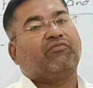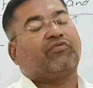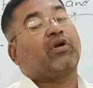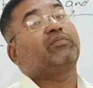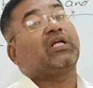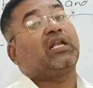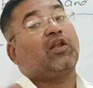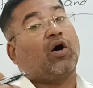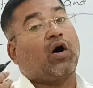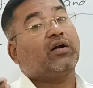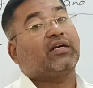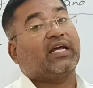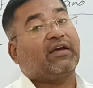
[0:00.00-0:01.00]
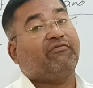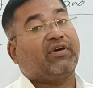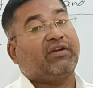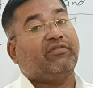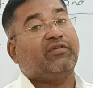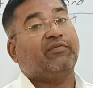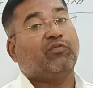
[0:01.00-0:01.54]
from the long time
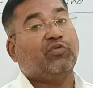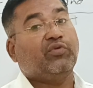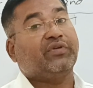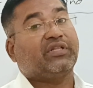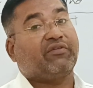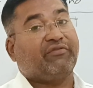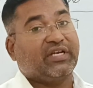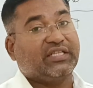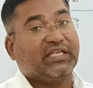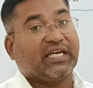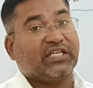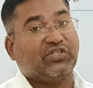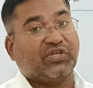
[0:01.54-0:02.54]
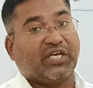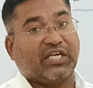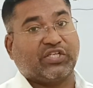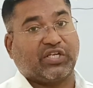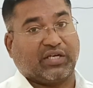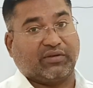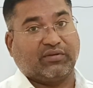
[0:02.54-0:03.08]
when we moved with the Vedic
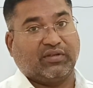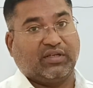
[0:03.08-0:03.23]
education